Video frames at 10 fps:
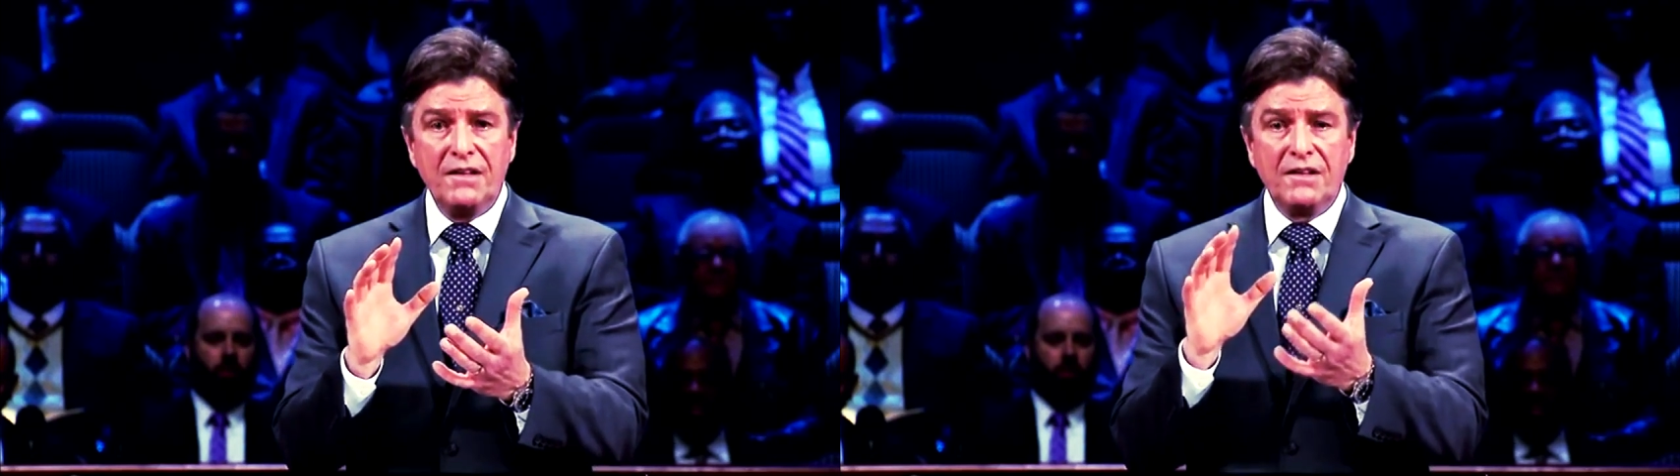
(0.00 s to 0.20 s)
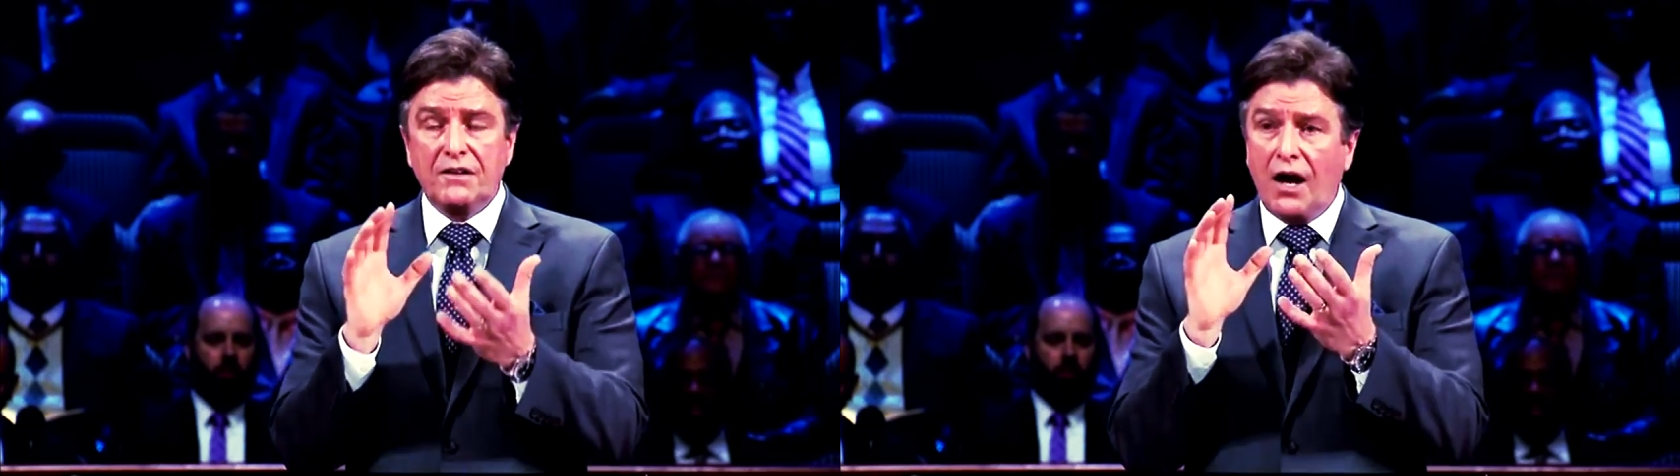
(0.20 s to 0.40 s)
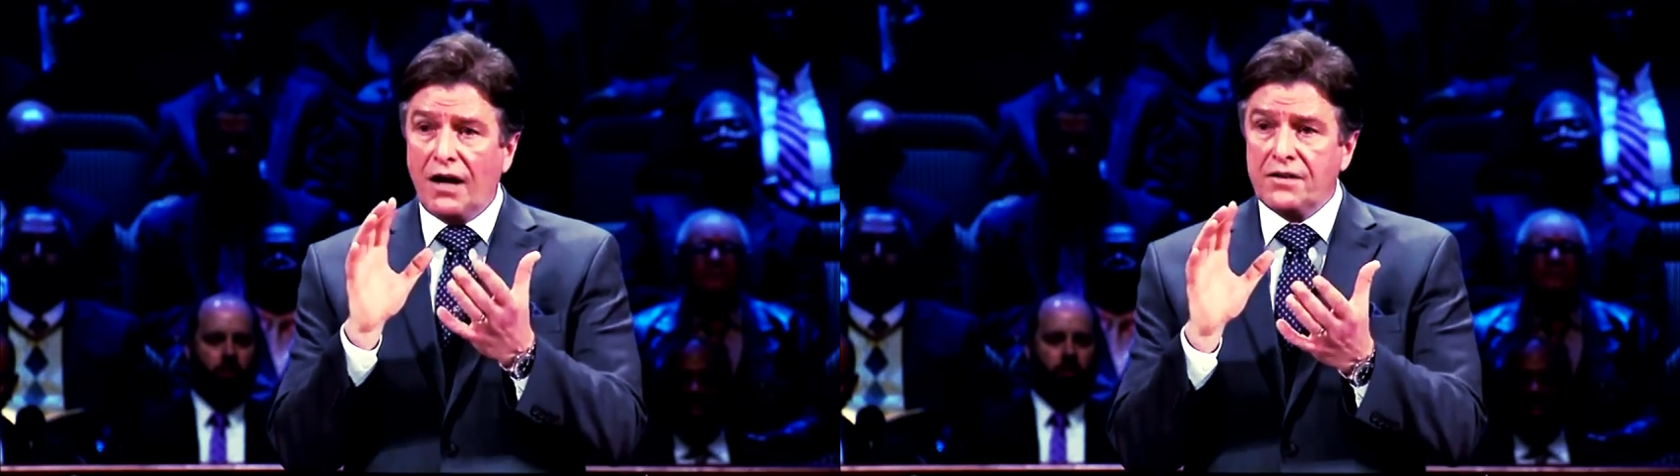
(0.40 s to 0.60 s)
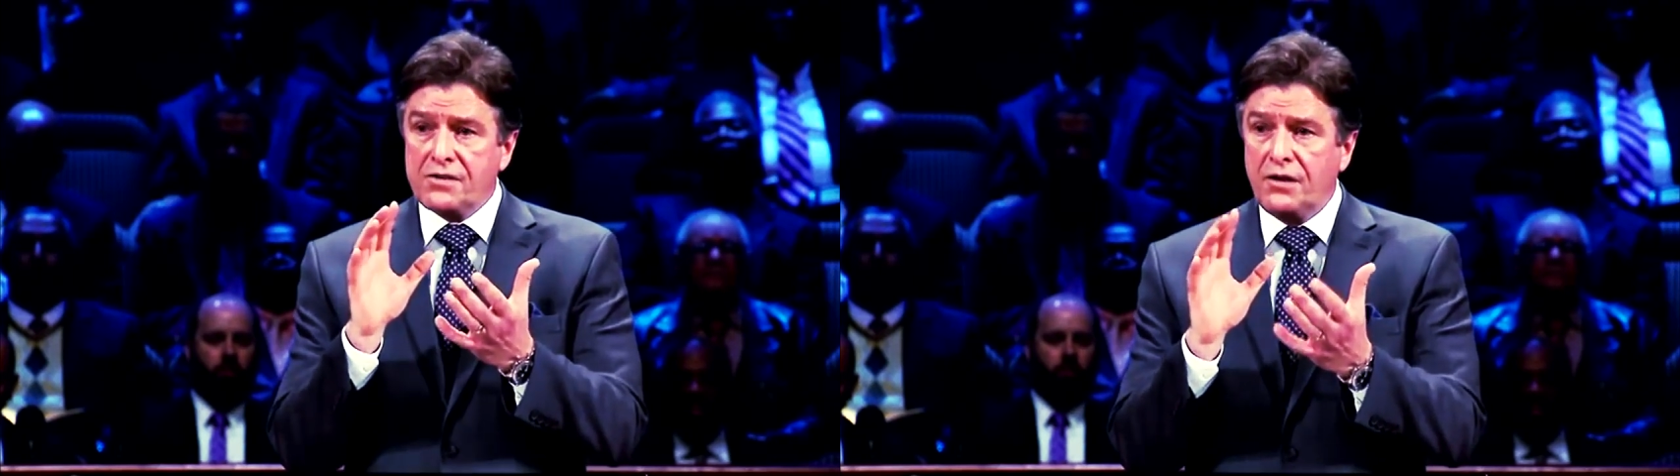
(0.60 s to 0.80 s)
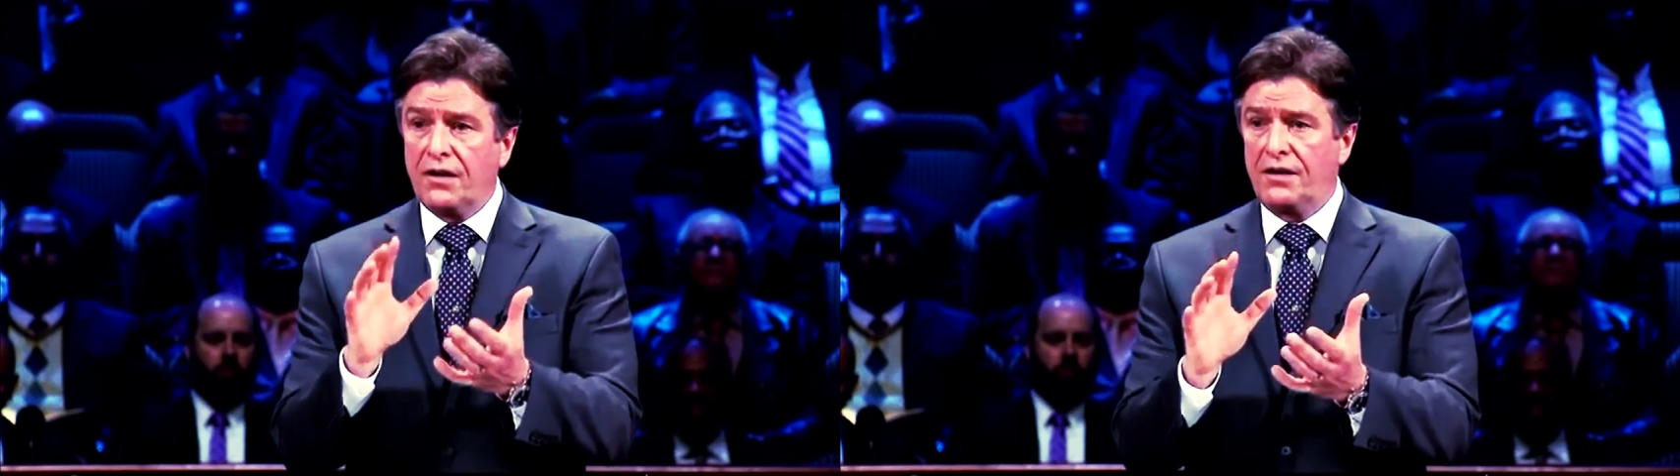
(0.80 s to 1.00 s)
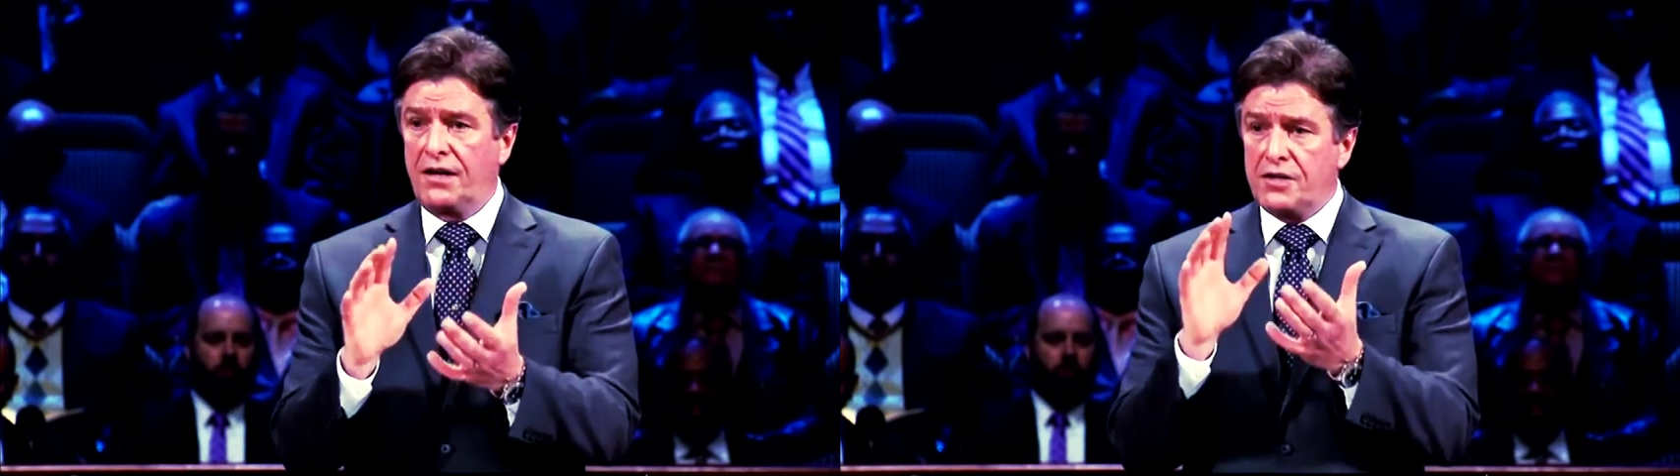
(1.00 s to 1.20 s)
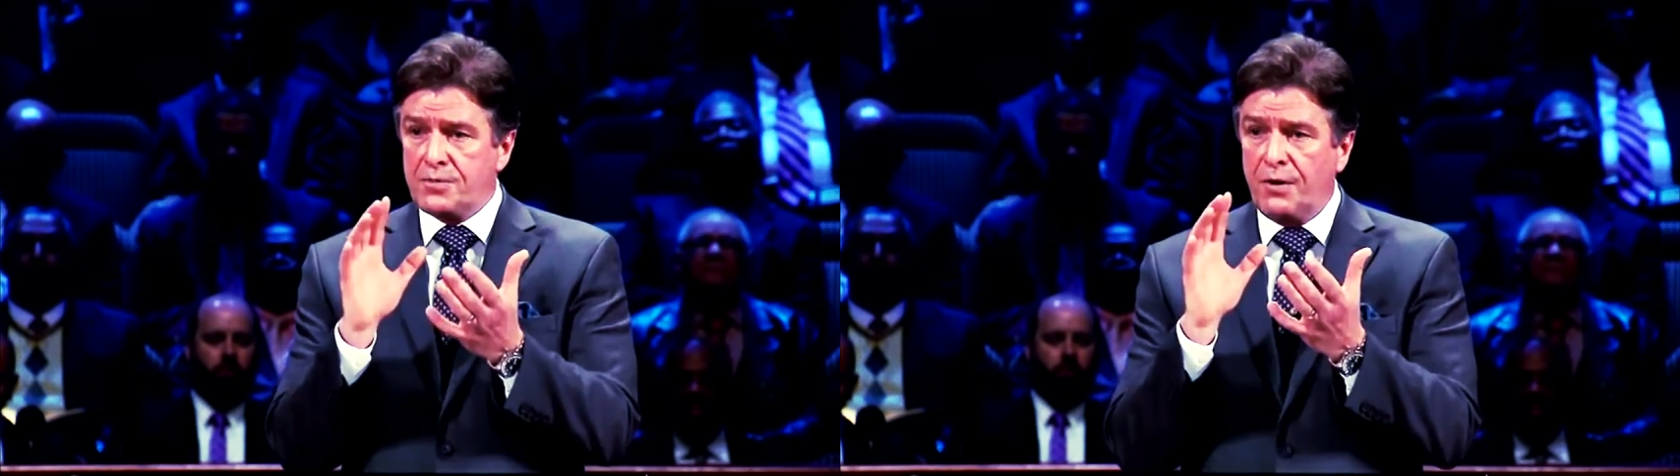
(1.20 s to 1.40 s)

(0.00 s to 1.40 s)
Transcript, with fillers: that God is good and His